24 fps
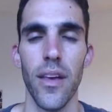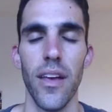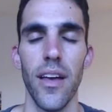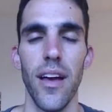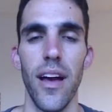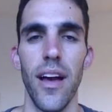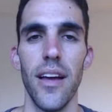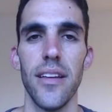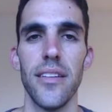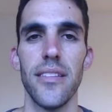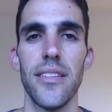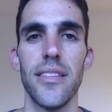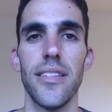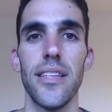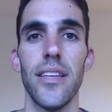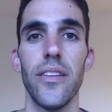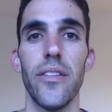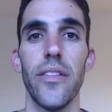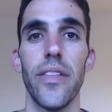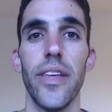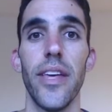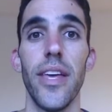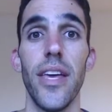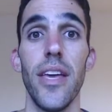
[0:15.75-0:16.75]
I seal
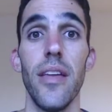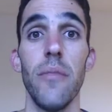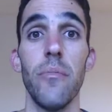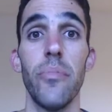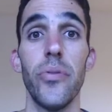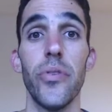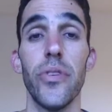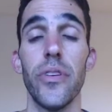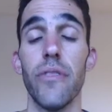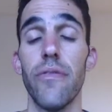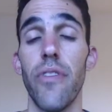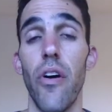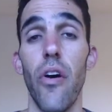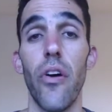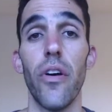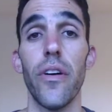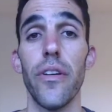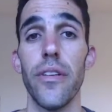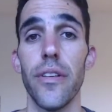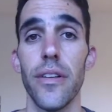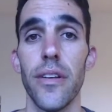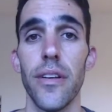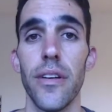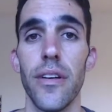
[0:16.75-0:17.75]
the input of
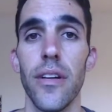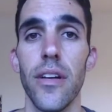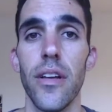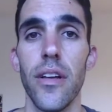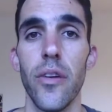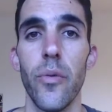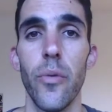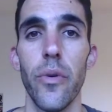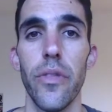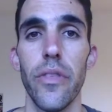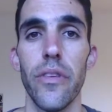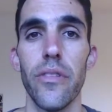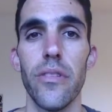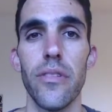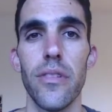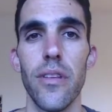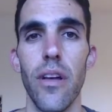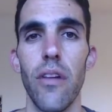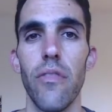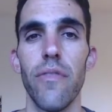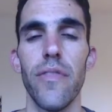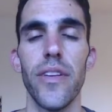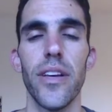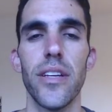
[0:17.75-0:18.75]
heart with the
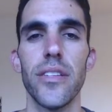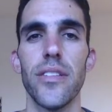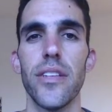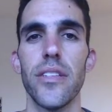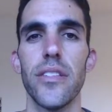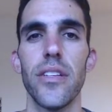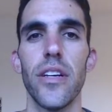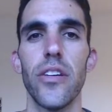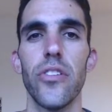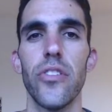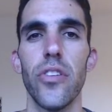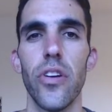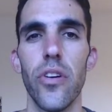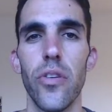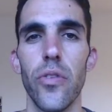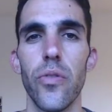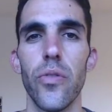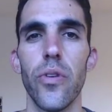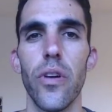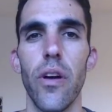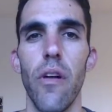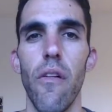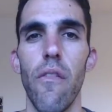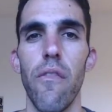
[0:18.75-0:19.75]
self-existing
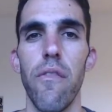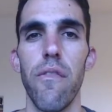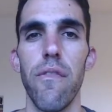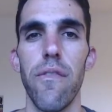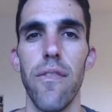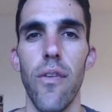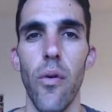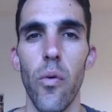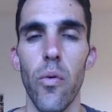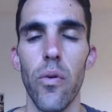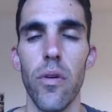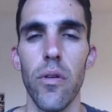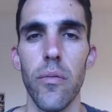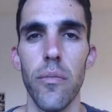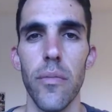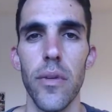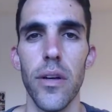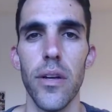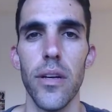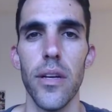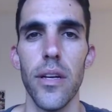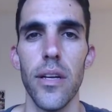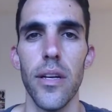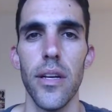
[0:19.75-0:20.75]
tone of form,
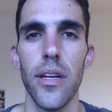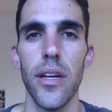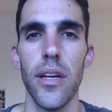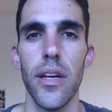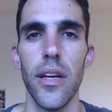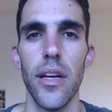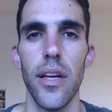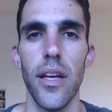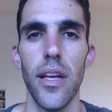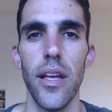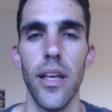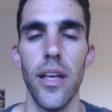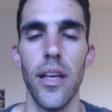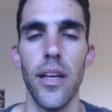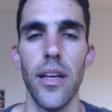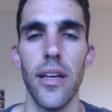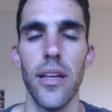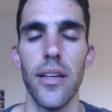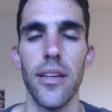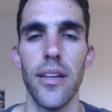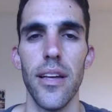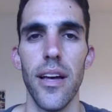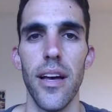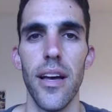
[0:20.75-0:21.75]

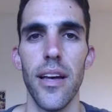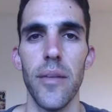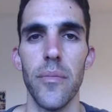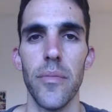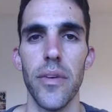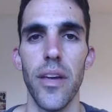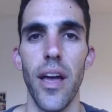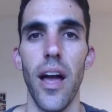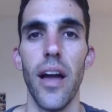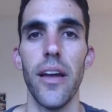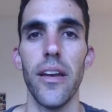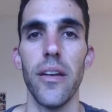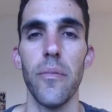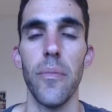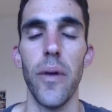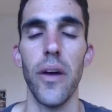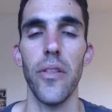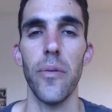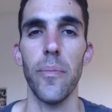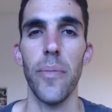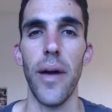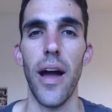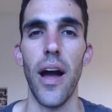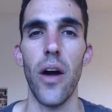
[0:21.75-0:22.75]
and I'm guided by
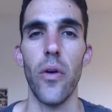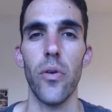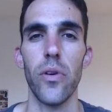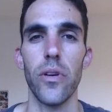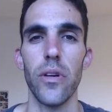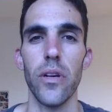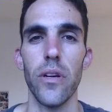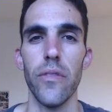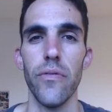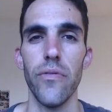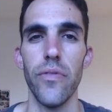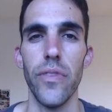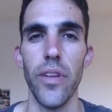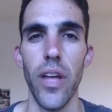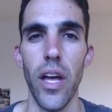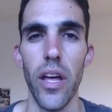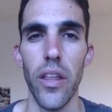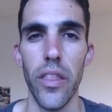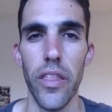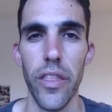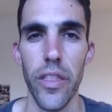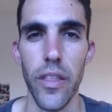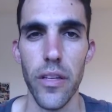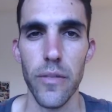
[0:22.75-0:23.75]
the power of
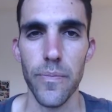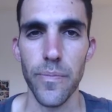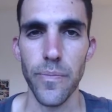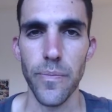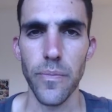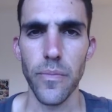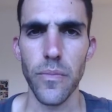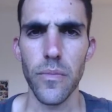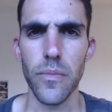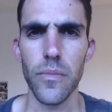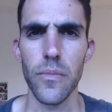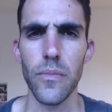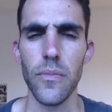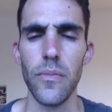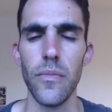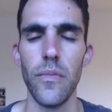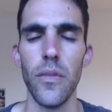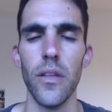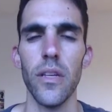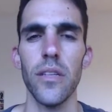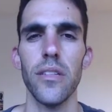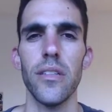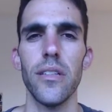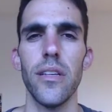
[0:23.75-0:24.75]
death.
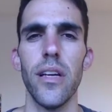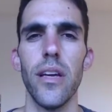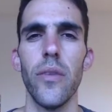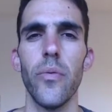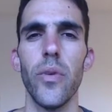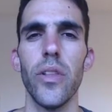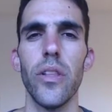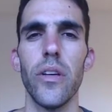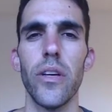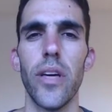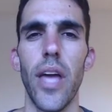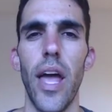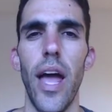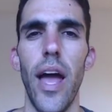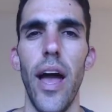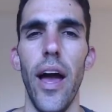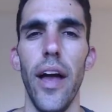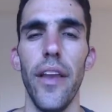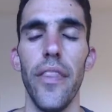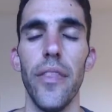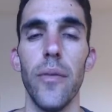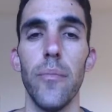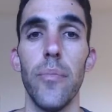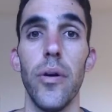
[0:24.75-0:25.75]
Today we look
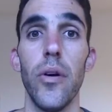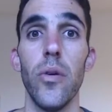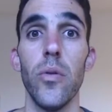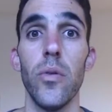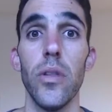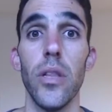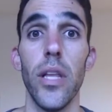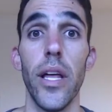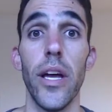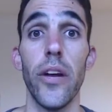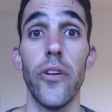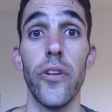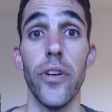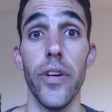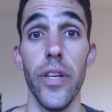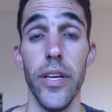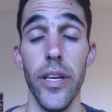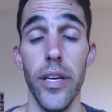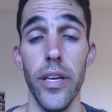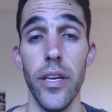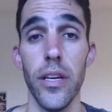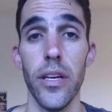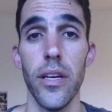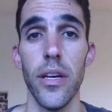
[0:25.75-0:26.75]
at the
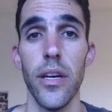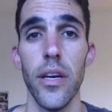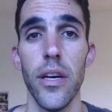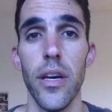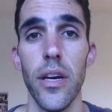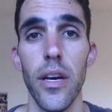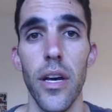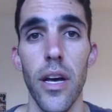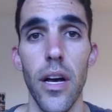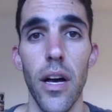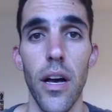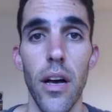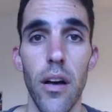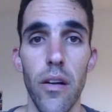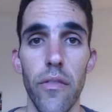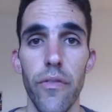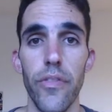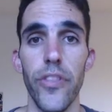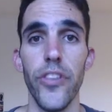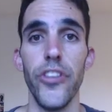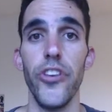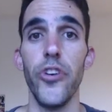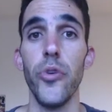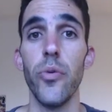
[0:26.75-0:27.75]
polarity of
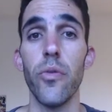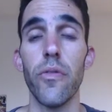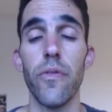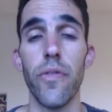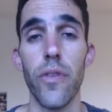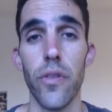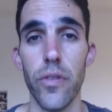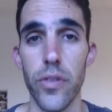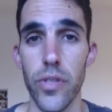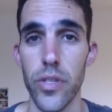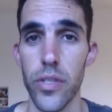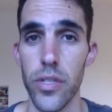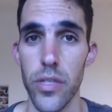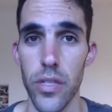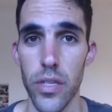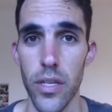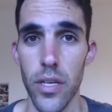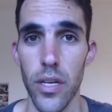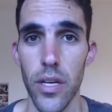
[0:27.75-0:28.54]
the universe.